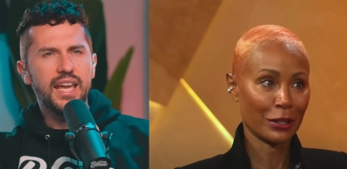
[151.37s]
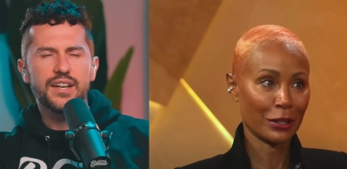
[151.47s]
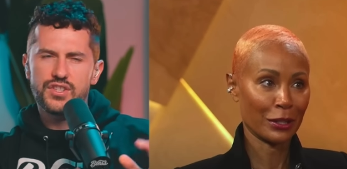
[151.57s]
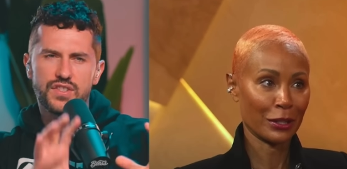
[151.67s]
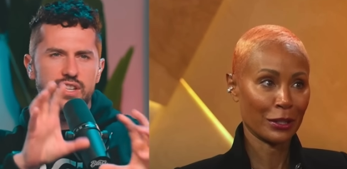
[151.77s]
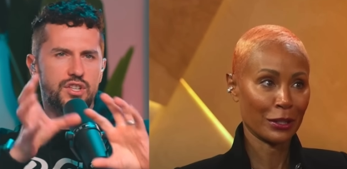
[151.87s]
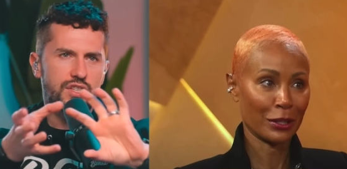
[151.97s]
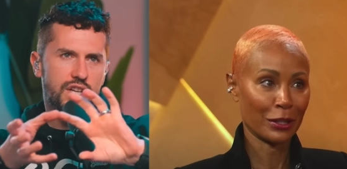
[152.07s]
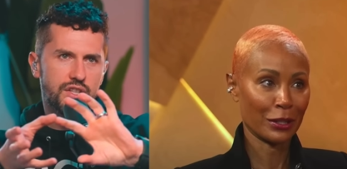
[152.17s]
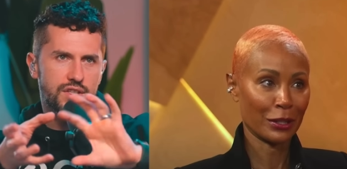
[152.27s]
Speaker 1: yeah, it's just it's
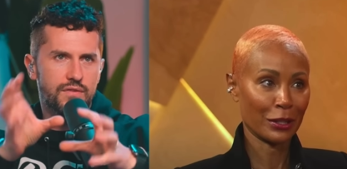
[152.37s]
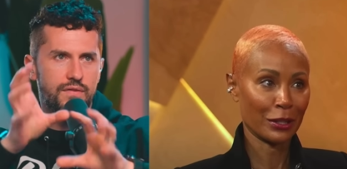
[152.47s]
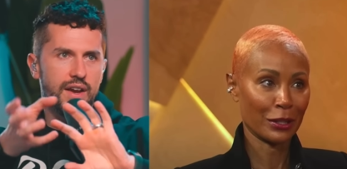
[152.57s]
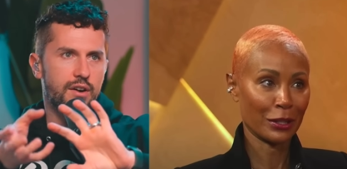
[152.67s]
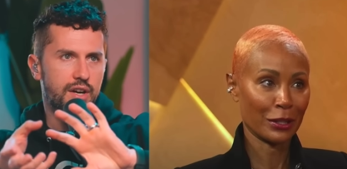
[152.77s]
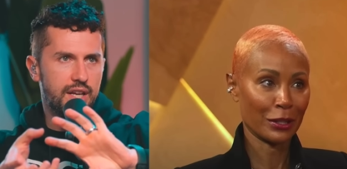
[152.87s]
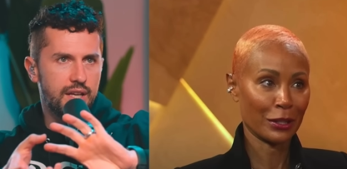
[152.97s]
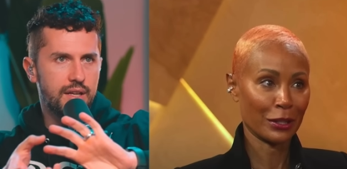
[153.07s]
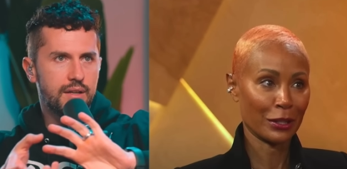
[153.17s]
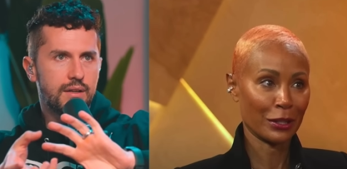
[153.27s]
just it's just a
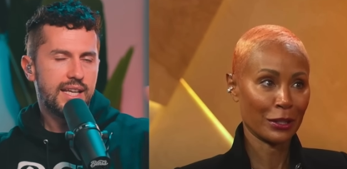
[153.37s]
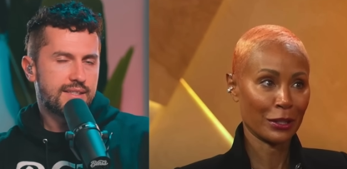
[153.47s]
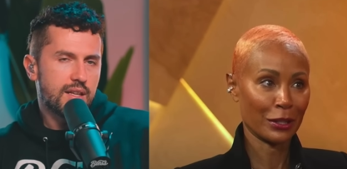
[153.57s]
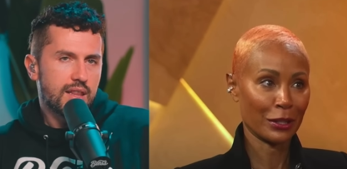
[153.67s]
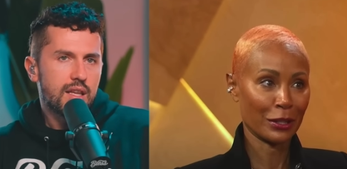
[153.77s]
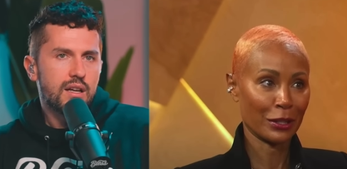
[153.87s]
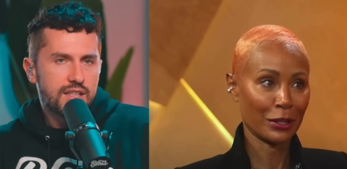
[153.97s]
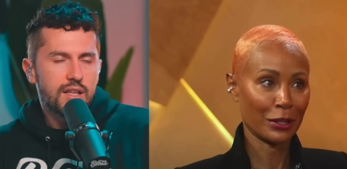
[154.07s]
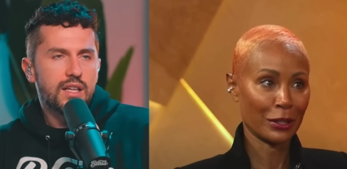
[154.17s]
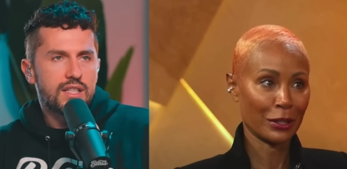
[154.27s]
very it's a little
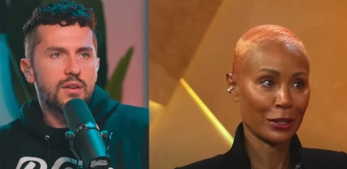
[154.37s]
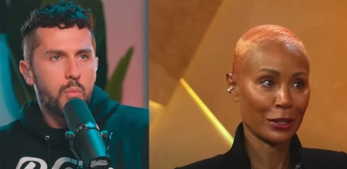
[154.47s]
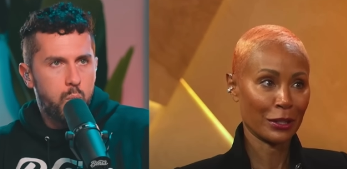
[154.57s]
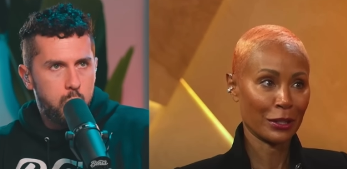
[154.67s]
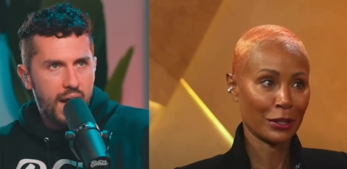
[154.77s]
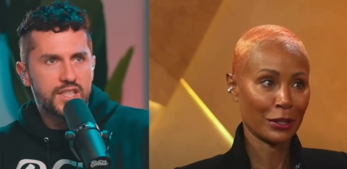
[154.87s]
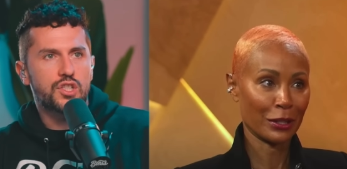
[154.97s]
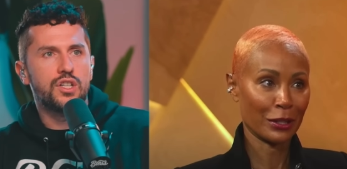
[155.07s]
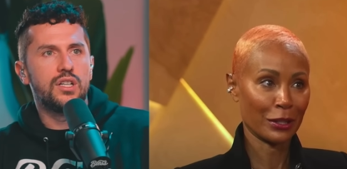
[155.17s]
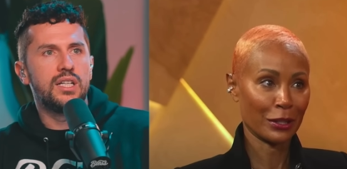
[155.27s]
it's a it's a
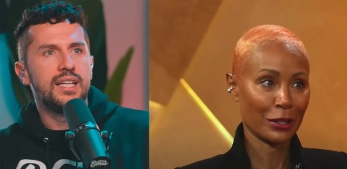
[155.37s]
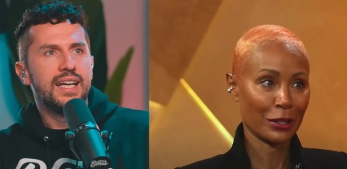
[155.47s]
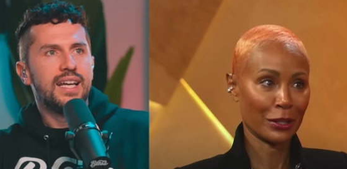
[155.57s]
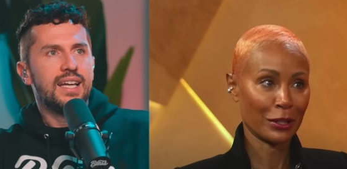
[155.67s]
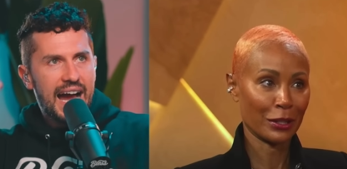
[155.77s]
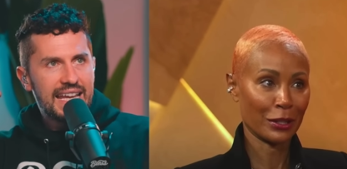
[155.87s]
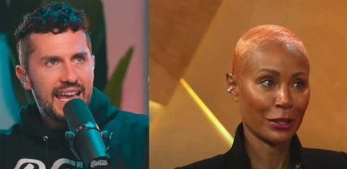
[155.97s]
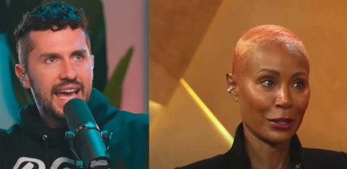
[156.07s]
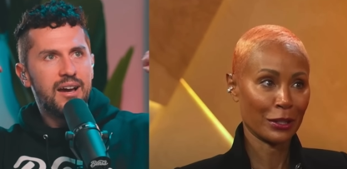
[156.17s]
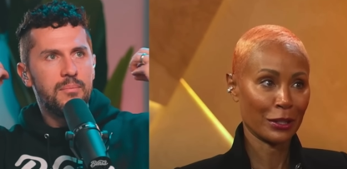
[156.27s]
Western. I
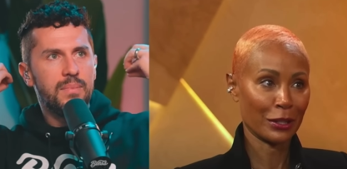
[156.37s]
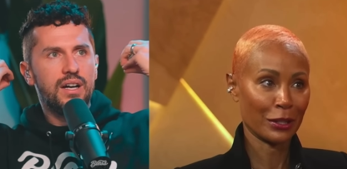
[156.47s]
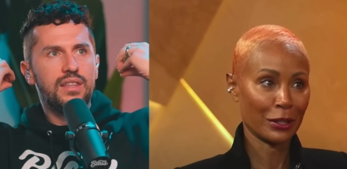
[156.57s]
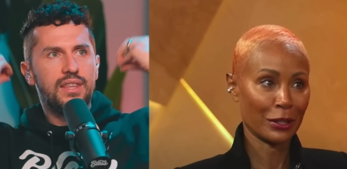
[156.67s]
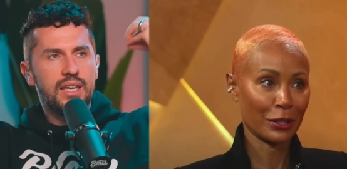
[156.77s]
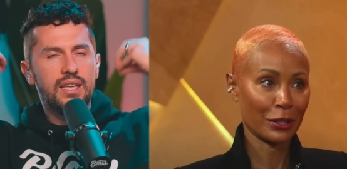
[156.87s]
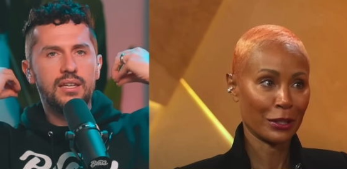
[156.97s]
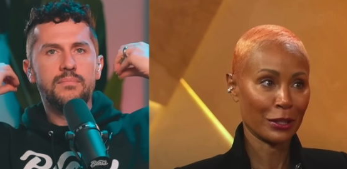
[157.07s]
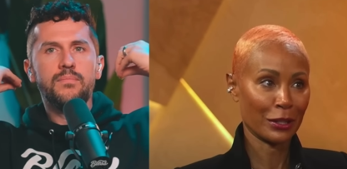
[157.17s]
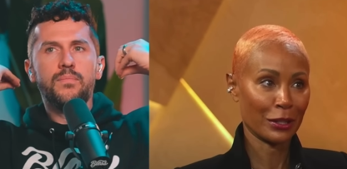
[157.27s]
am
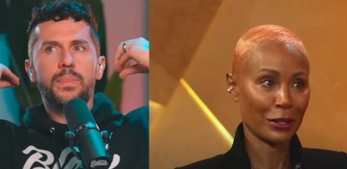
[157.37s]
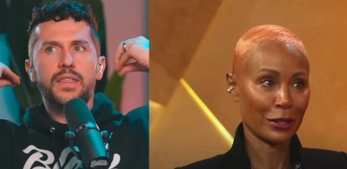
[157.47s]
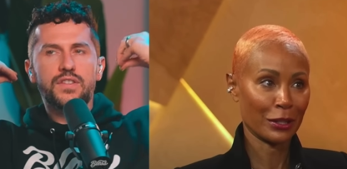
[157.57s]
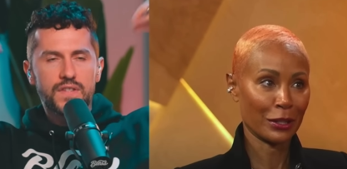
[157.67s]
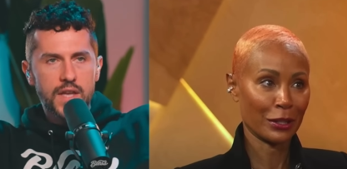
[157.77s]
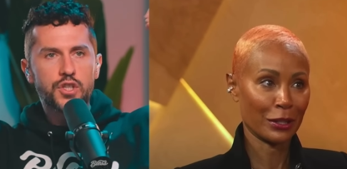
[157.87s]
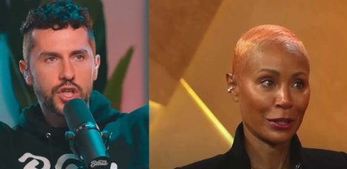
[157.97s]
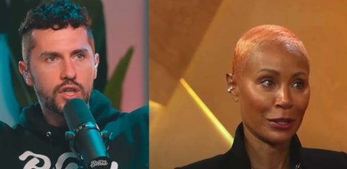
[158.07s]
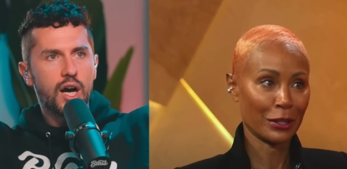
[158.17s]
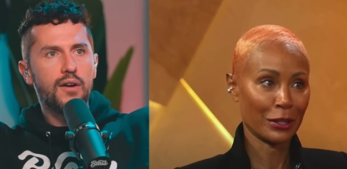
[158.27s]
the
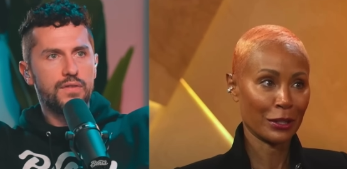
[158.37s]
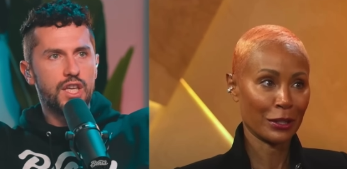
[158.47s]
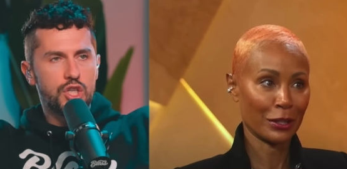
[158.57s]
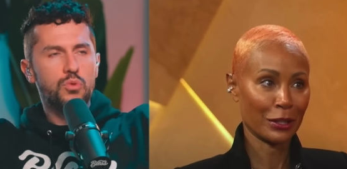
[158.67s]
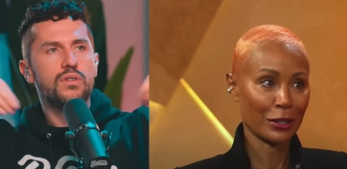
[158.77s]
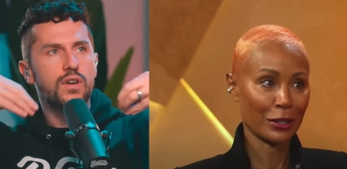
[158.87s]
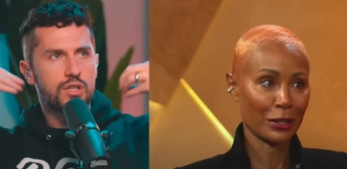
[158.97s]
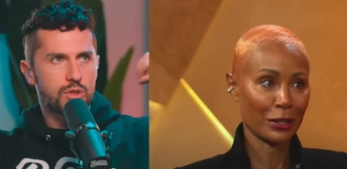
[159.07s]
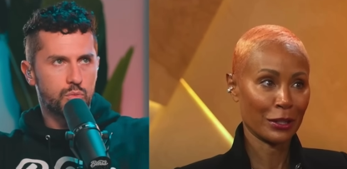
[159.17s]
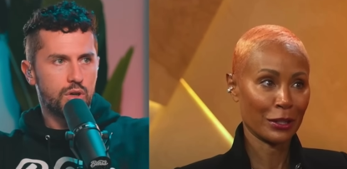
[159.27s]
center of the
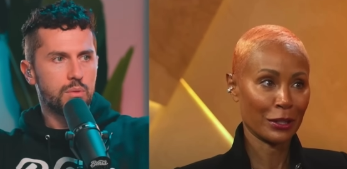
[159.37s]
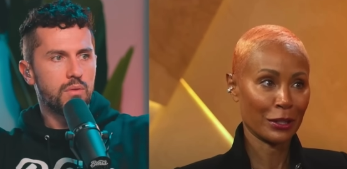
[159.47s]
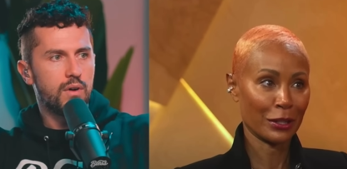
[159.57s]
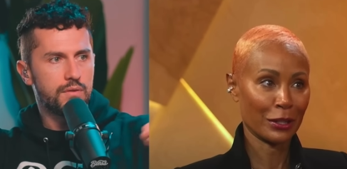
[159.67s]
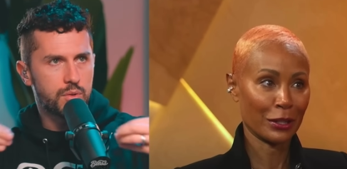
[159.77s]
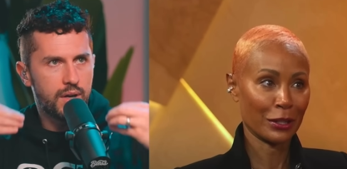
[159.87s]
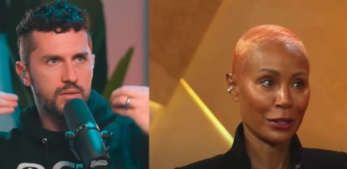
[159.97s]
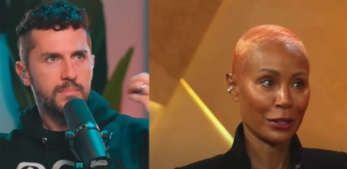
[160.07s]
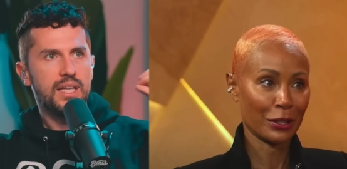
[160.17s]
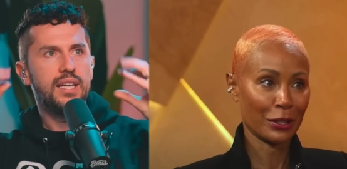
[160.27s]
universe. The world revolves
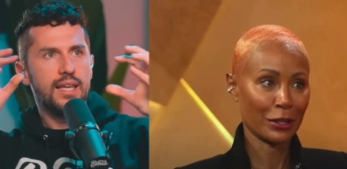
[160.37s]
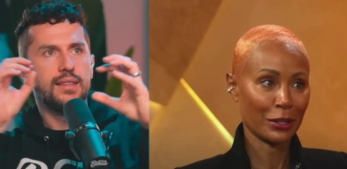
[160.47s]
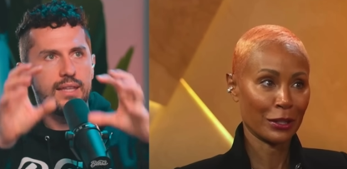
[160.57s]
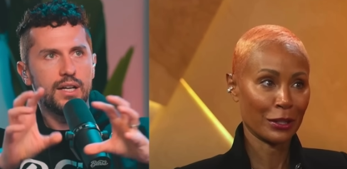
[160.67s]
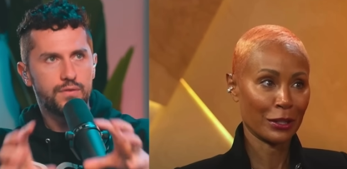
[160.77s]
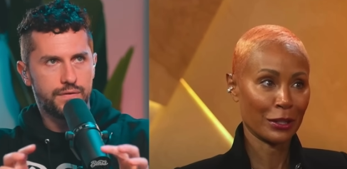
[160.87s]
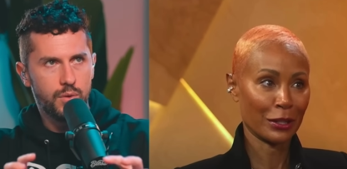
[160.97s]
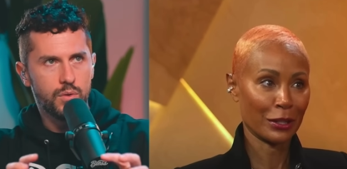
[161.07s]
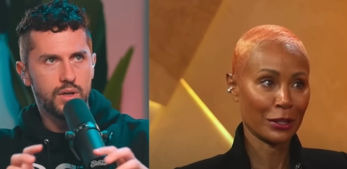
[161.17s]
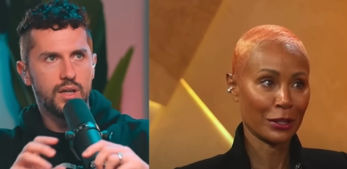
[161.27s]
around me, and
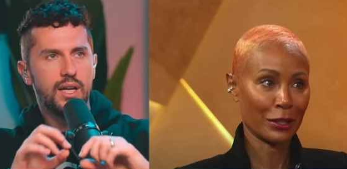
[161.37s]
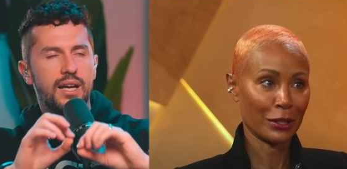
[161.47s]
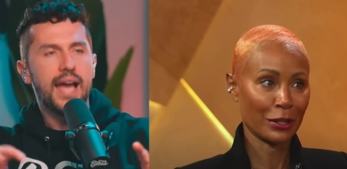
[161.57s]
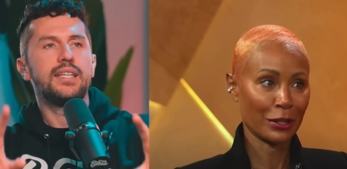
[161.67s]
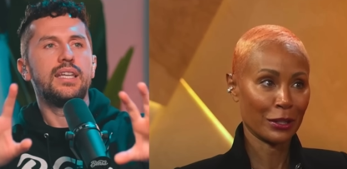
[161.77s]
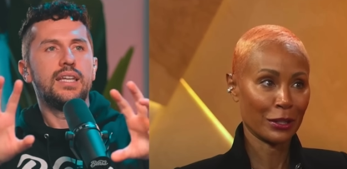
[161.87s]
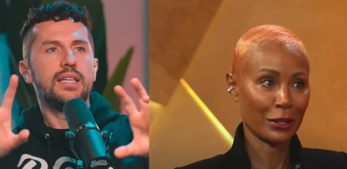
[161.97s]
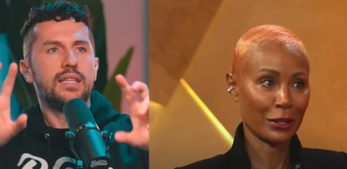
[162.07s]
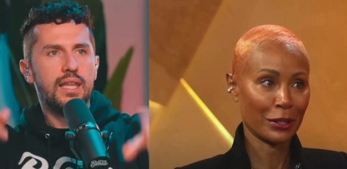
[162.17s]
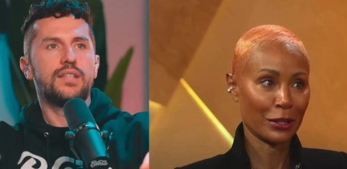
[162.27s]
therefore I
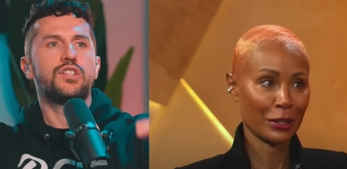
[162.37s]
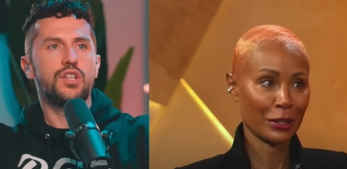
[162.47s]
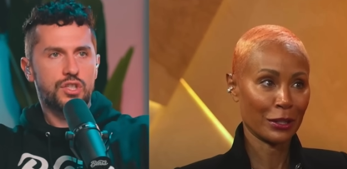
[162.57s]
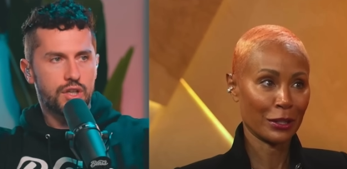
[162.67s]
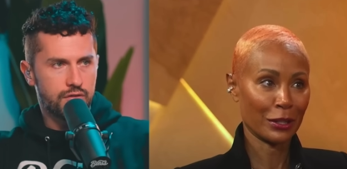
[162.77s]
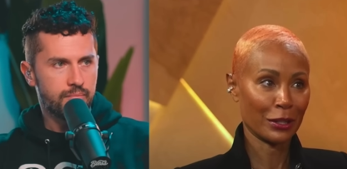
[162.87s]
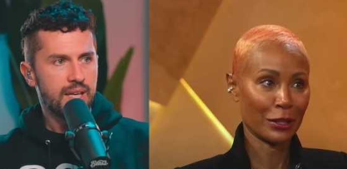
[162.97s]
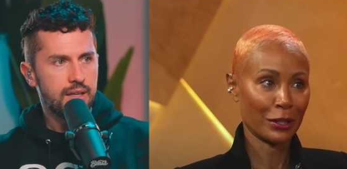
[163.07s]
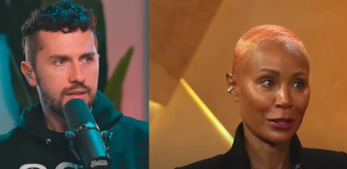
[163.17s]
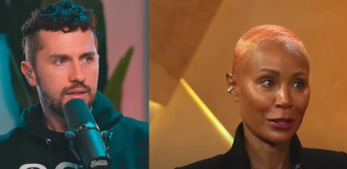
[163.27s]
need this to serve
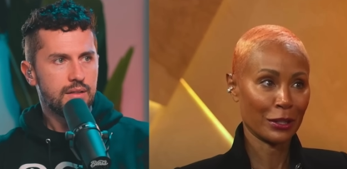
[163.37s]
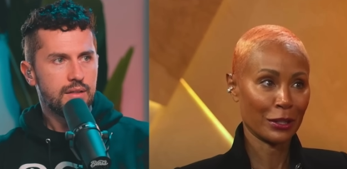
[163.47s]
me